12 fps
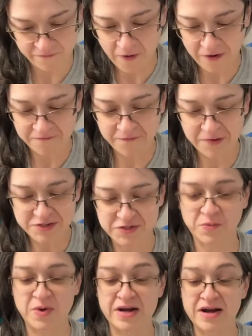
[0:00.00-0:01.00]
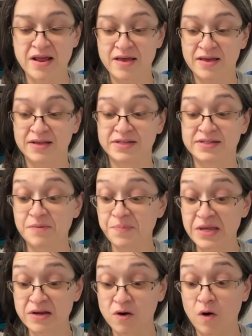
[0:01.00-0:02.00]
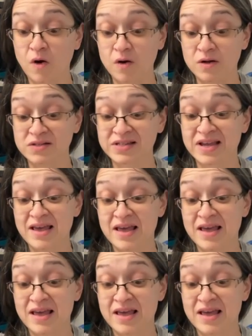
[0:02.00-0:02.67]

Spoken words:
for our first one, something called